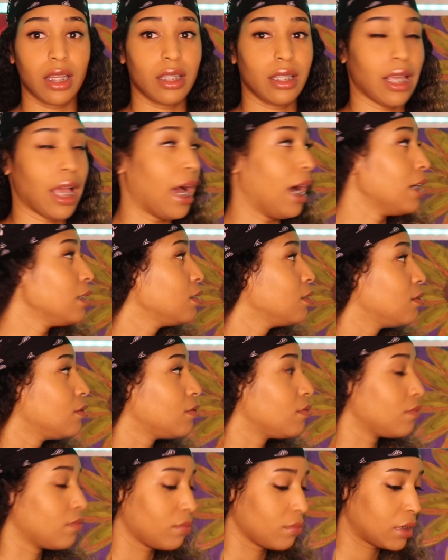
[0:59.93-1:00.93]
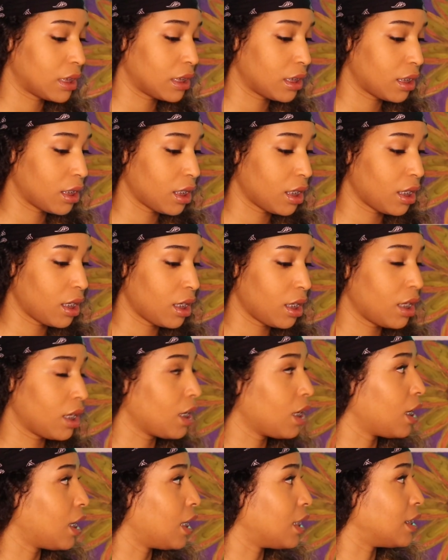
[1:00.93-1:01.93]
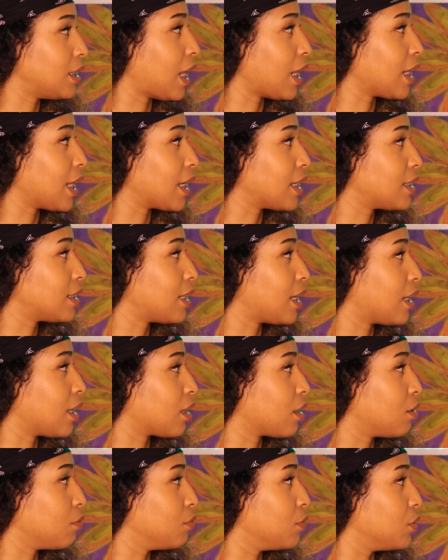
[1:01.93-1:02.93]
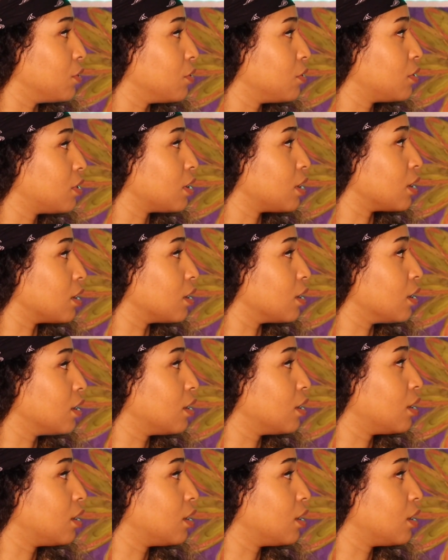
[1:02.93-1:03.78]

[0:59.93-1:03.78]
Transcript: Yeah? Is that like setting the mood to